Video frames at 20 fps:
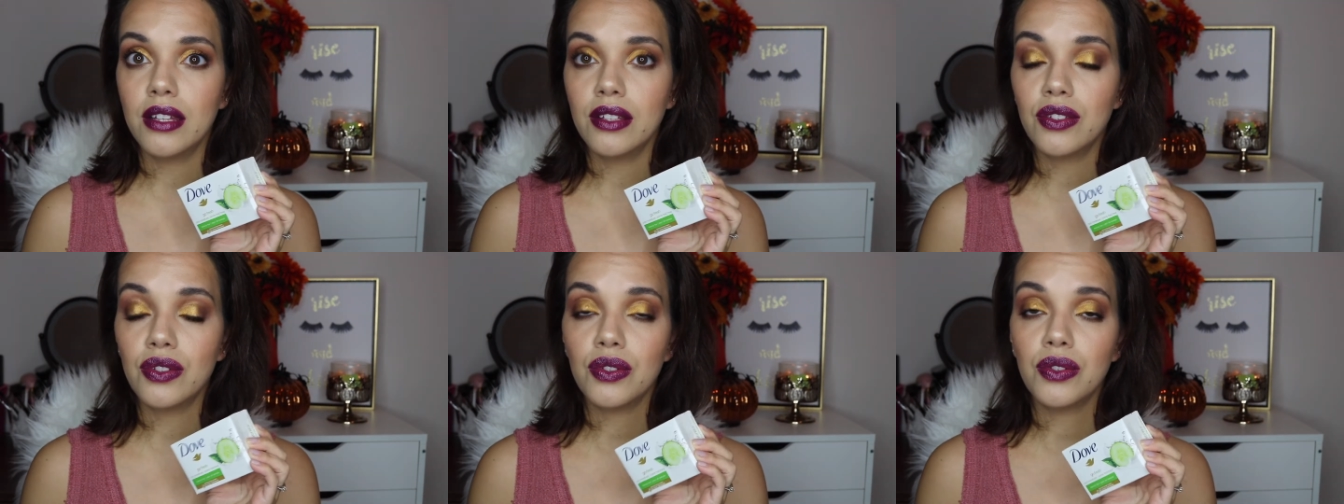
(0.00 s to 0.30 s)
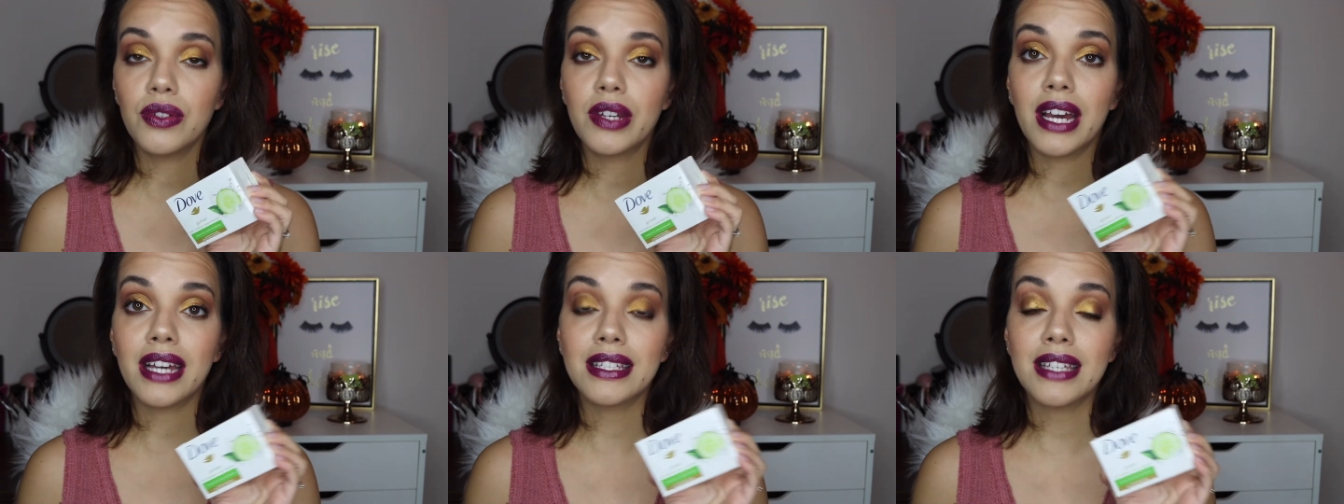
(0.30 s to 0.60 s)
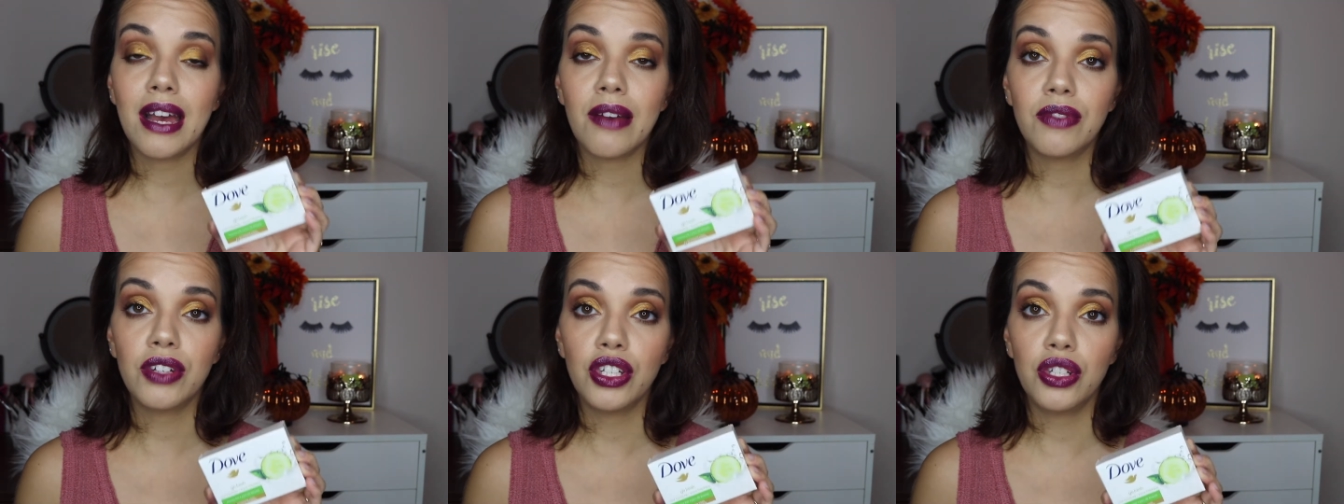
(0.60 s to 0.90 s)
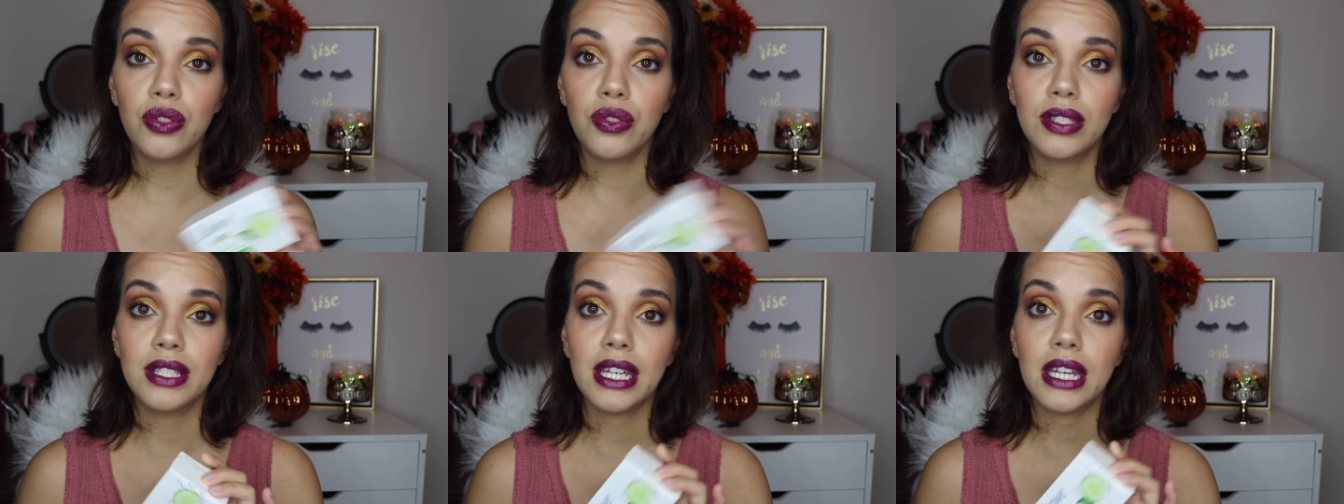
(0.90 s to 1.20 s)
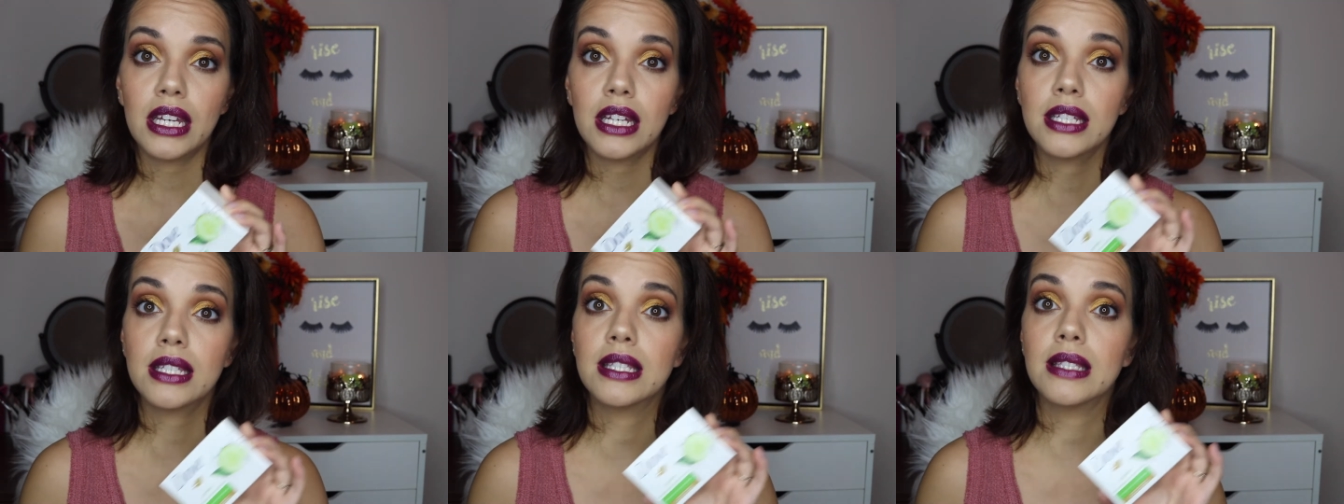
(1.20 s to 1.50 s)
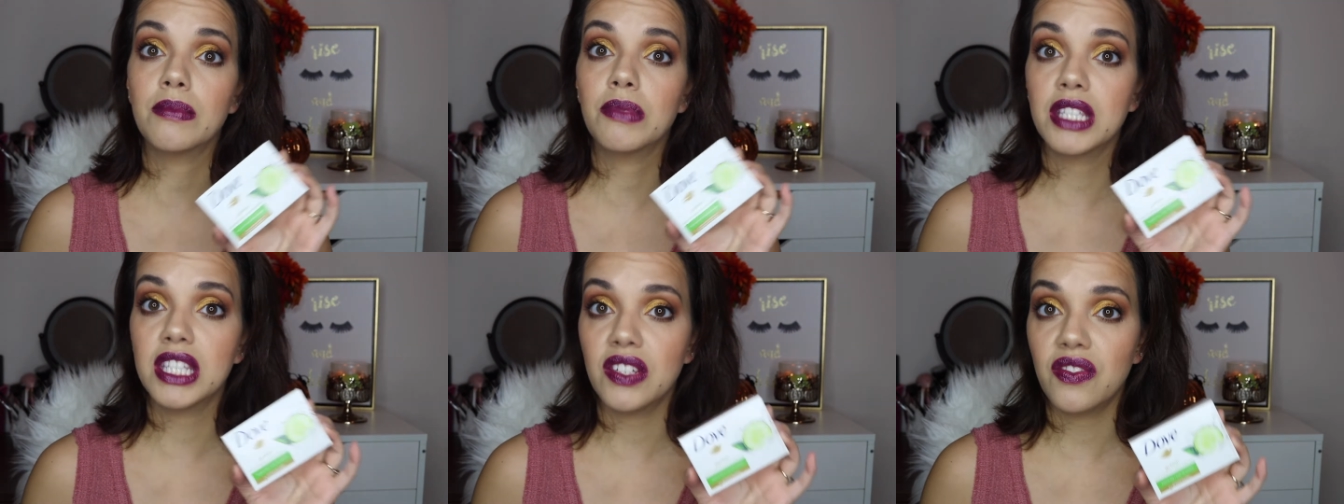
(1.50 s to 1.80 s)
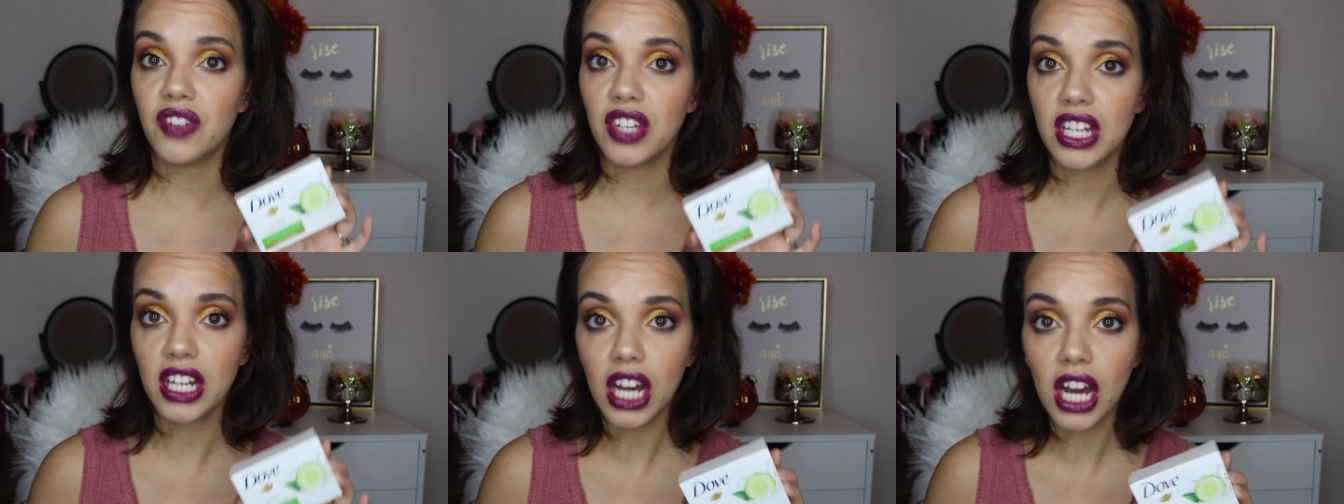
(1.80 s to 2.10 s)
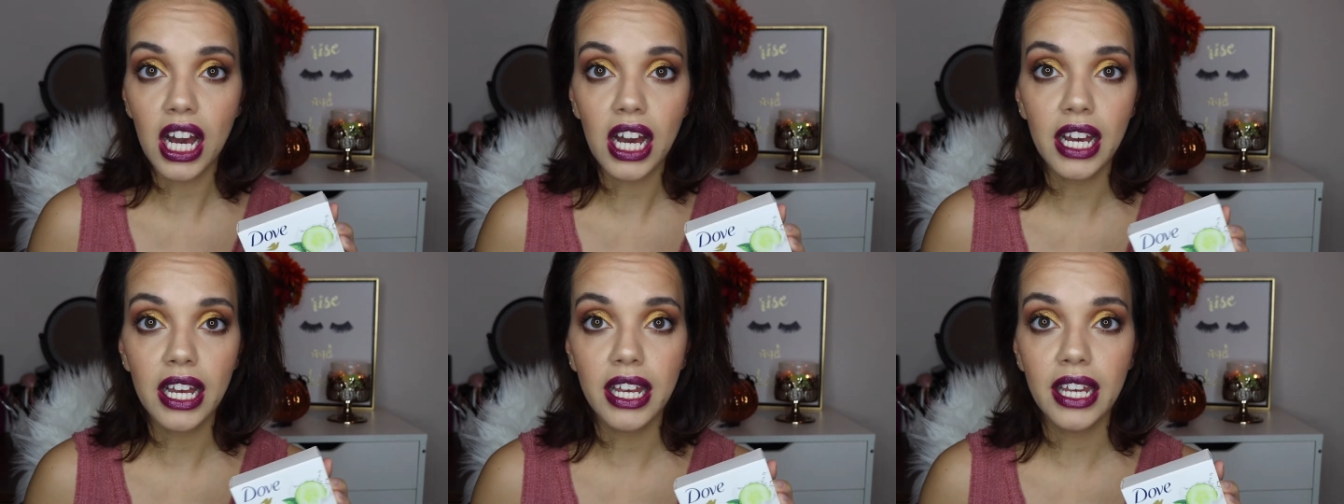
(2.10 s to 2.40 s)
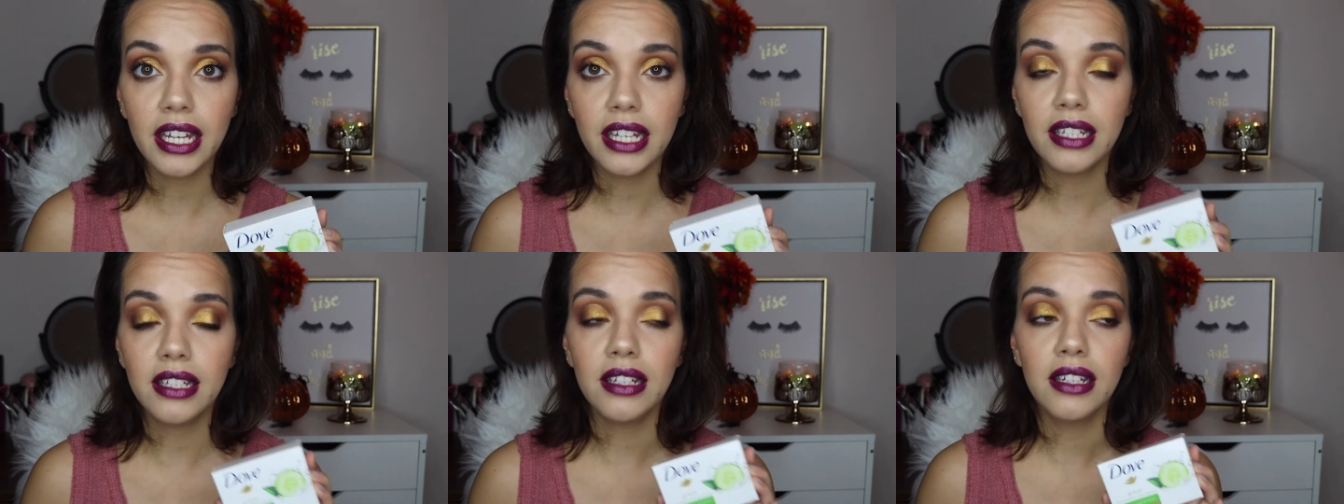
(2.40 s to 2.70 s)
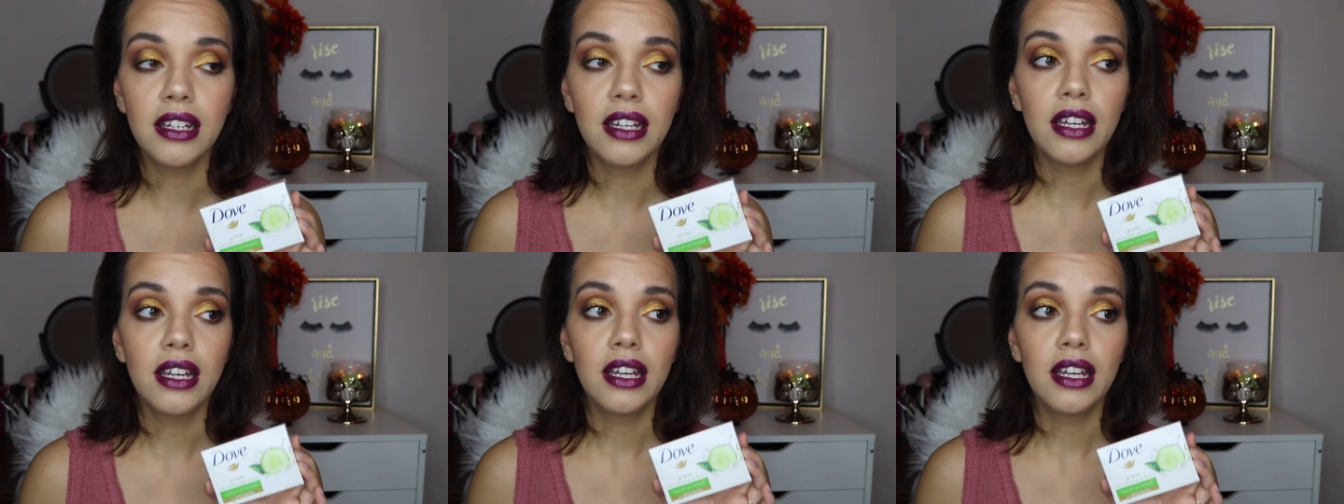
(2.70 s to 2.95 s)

do you guys have to use like a specific kind?